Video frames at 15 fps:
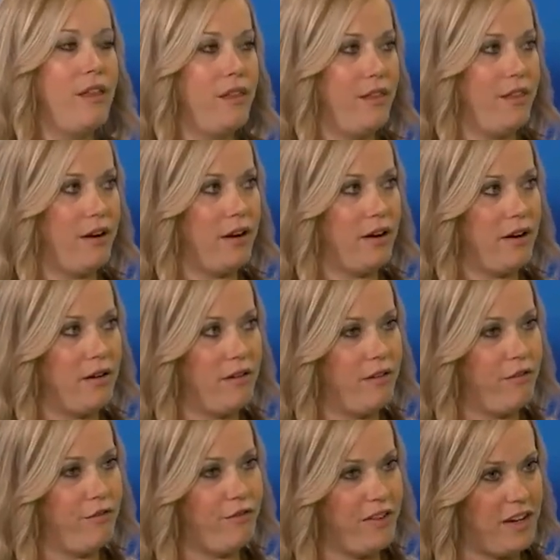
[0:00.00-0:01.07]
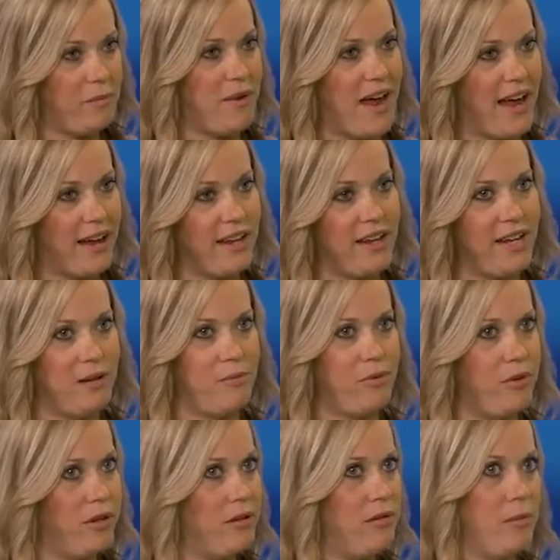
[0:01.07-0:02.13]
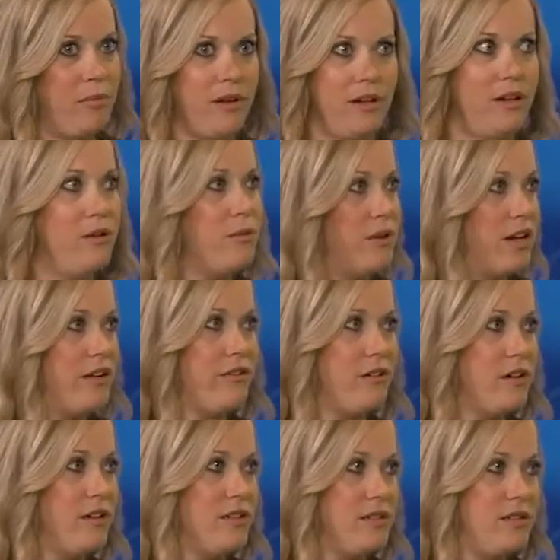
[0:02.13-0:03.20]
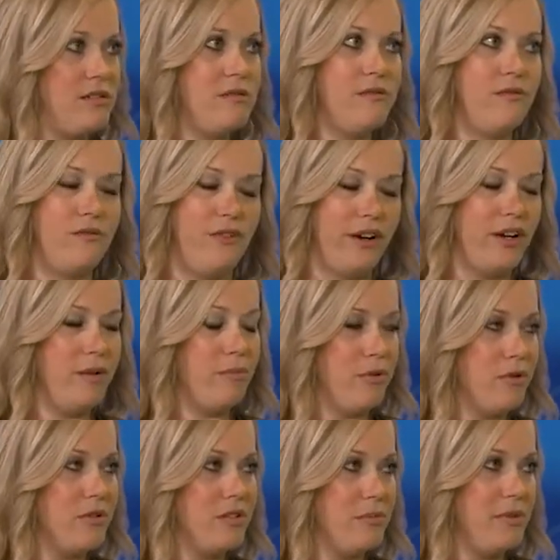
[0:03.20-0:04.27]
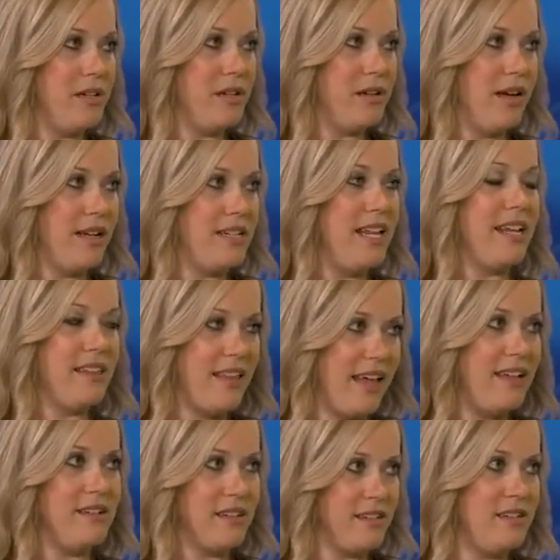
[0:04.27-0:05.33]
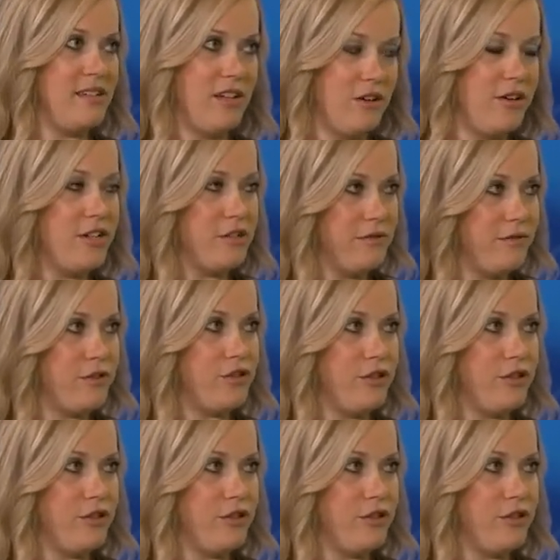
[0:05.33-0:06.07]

their feedback and input, opinion, whatever, is very important to me. I take that into consideration for